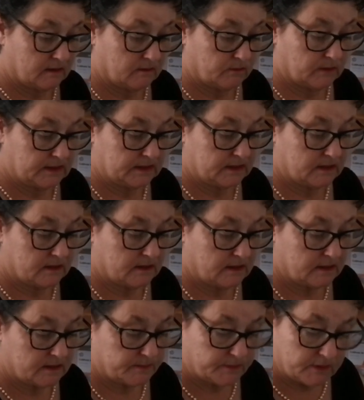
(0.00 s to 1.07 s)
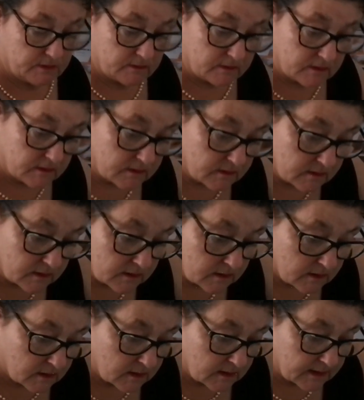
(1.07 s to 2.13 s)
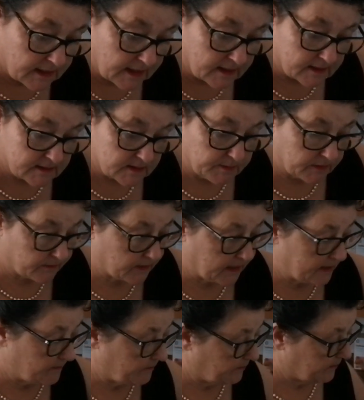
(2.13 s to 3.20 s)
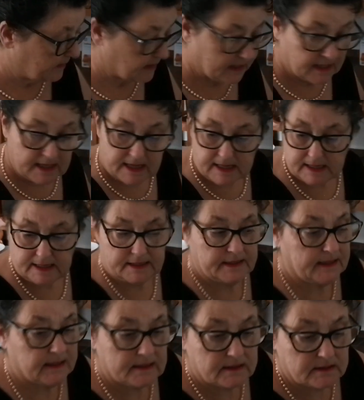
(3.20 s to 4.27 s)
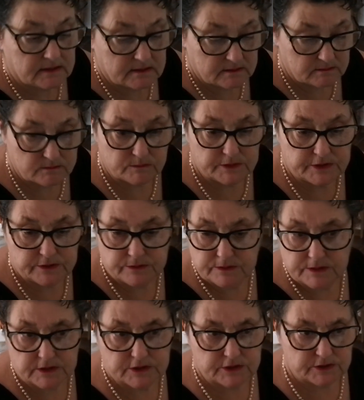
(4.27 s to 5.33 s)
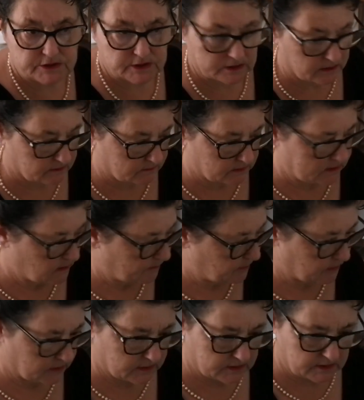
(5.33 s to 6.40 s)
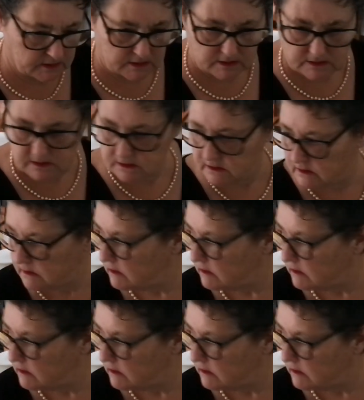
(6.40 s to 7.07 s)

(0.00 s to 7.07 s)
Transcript: 1 teaspoon. Yeah, that's about right. And then we do the sugar. Where did I put the sugar?